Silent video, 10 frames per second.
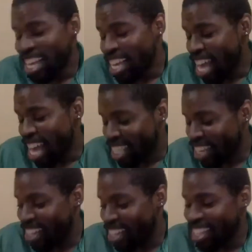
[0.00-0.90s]
Not
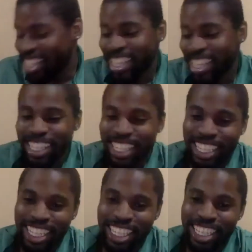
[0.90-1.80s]
even Manny
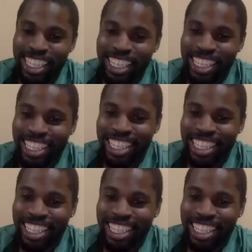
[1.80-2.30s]
Ramirez could do